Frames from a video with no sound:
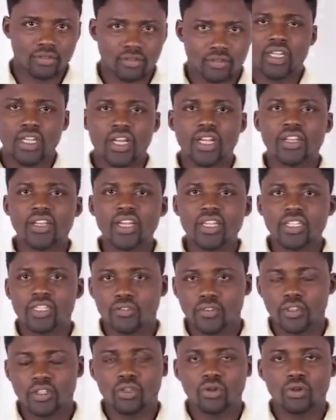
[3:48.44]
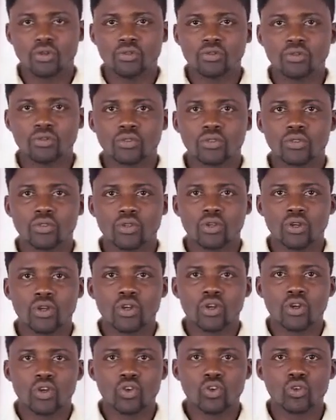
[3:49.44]
In our next video,
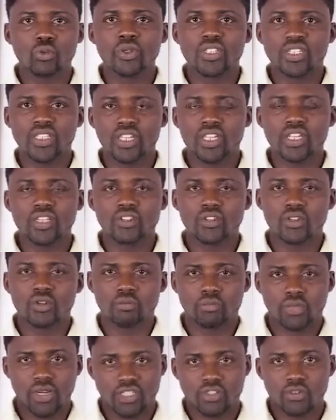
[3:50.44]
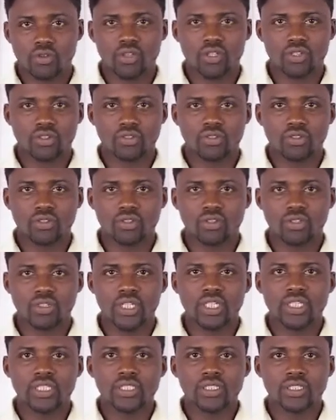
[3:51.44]
we will be taking some past questions
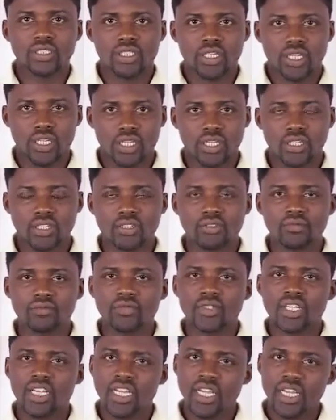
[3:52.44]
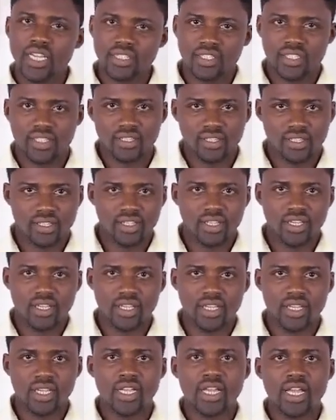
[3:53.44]
in
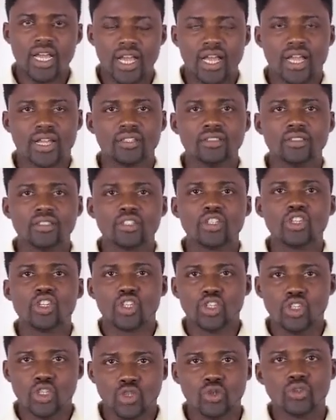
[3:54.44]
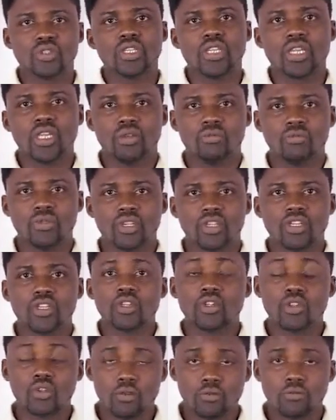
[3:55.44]
SSCE and UTME
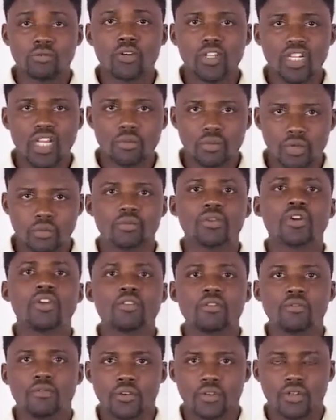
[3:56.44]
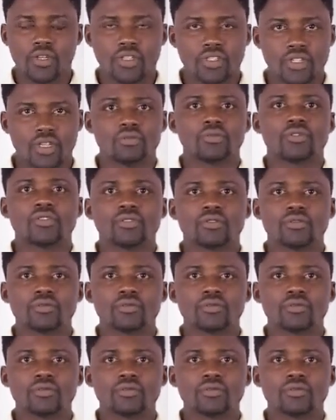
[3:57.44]
to further prepare you for your exams.